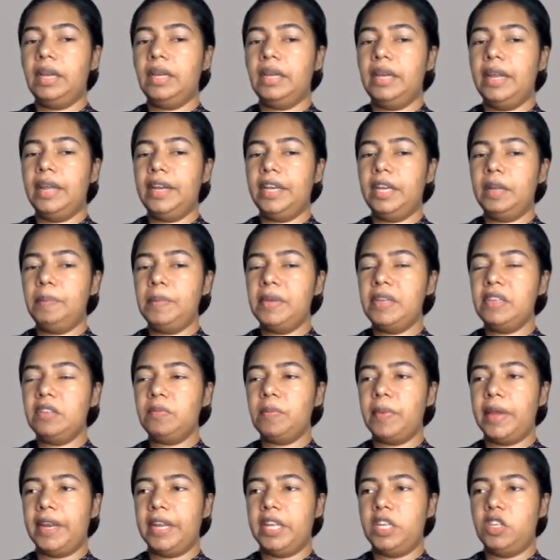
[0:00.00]
Database
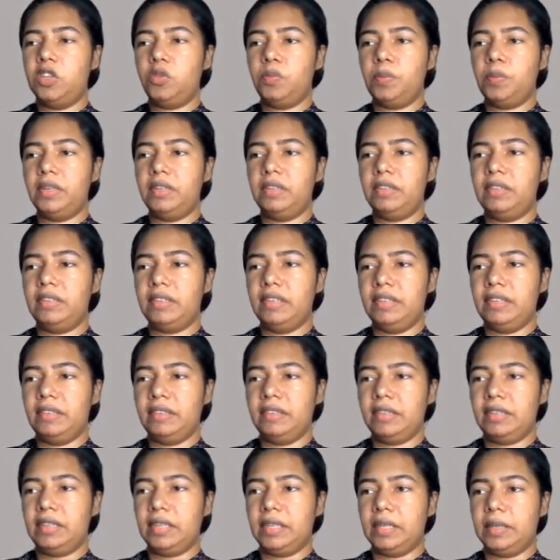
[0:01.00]
Management
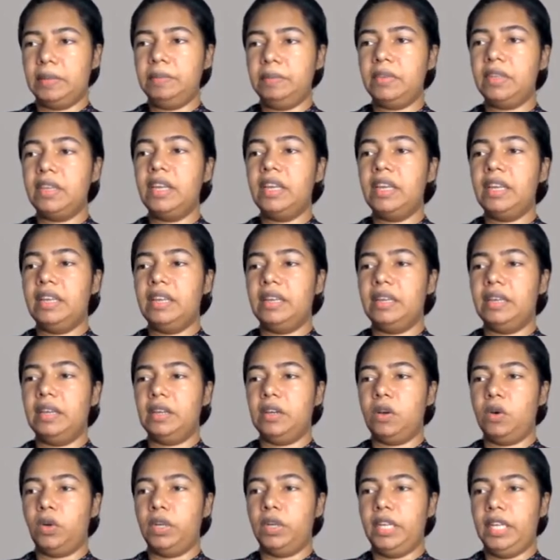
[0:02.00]
Systems,
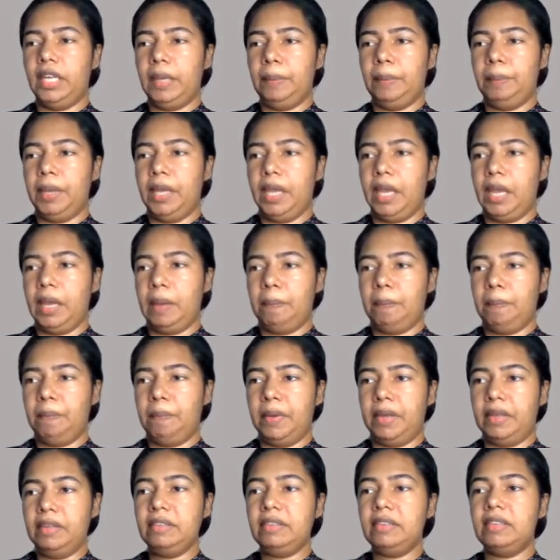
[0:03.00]
or
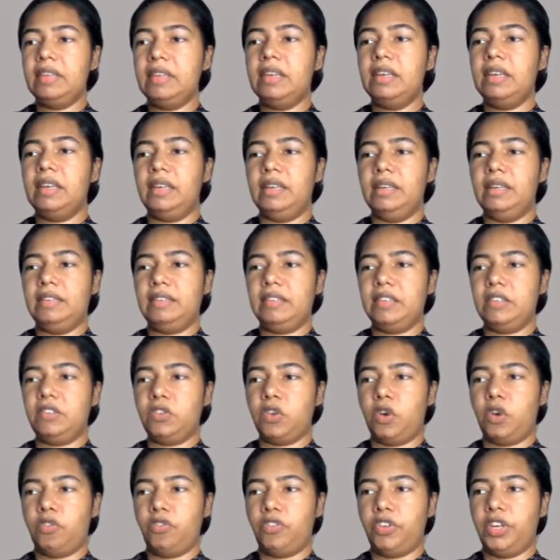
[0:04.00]
DBMS, is a
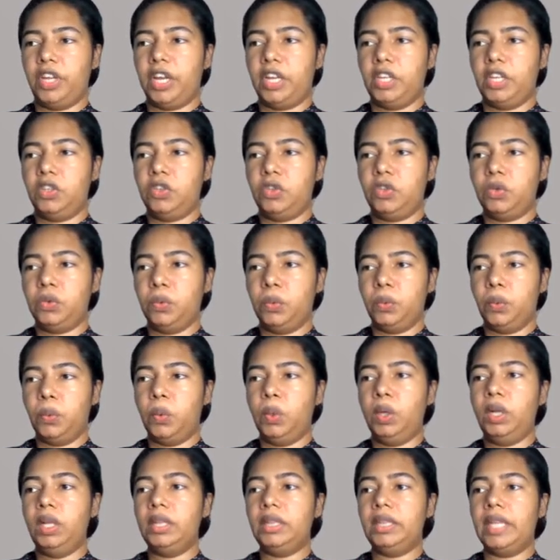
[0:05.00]
software
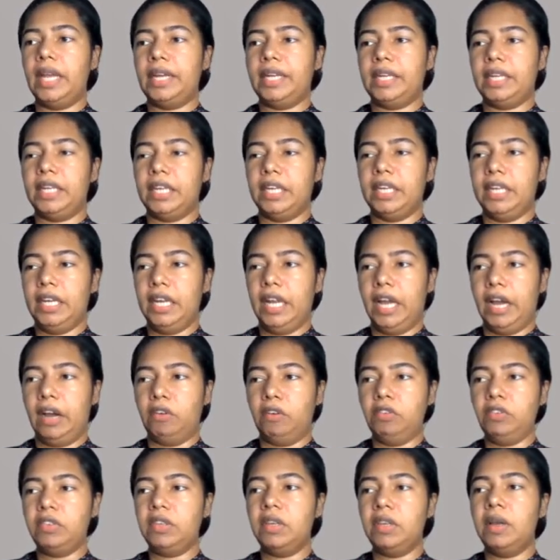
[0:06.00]
tool that
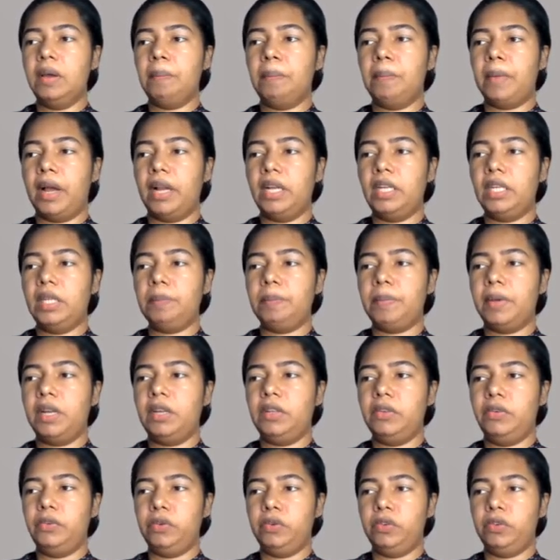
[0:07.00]
allows multiple
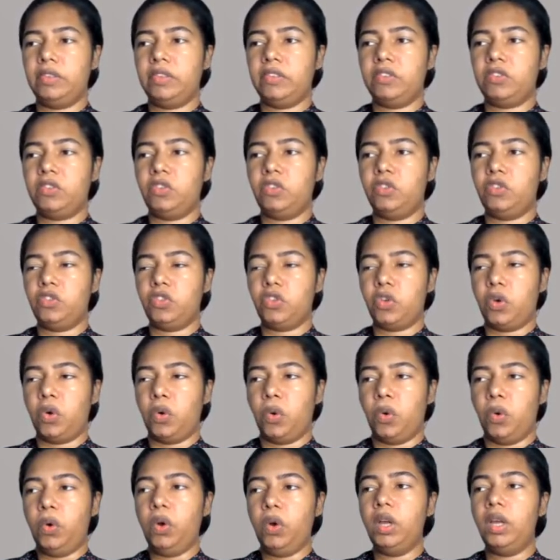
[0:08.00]
users to
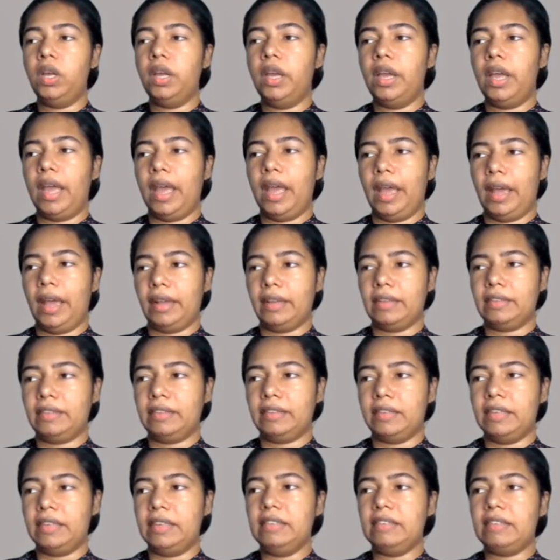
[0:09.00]
store,
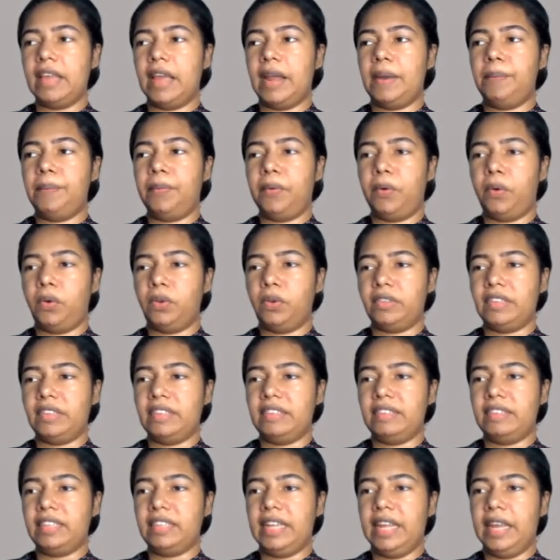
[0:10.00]
access, and
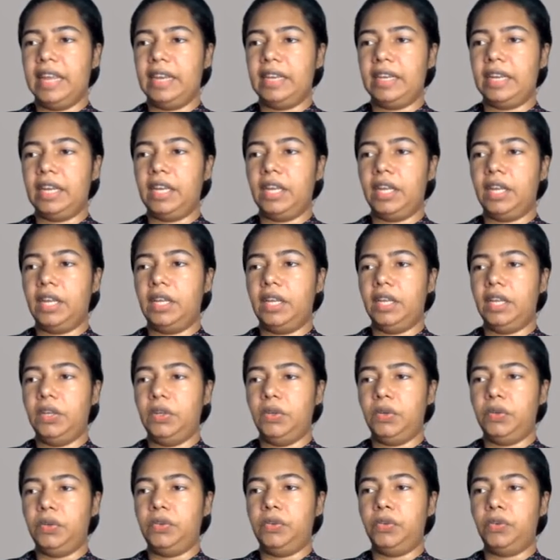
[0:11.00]
process data
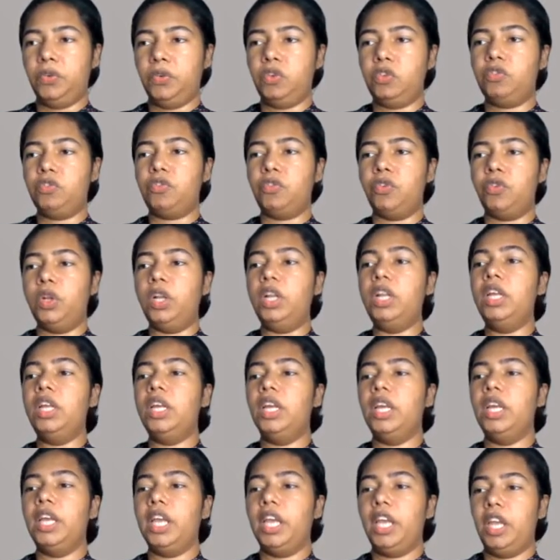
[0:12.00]
into useful
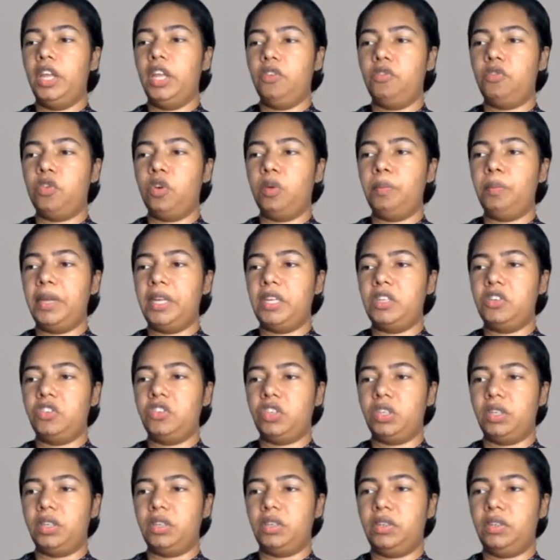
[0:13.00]

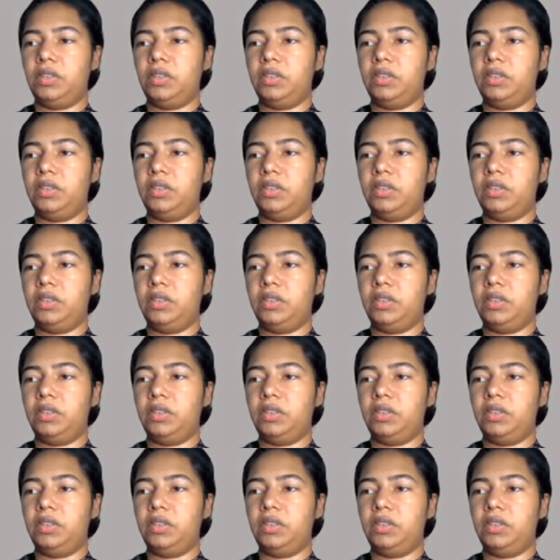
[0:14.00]
information.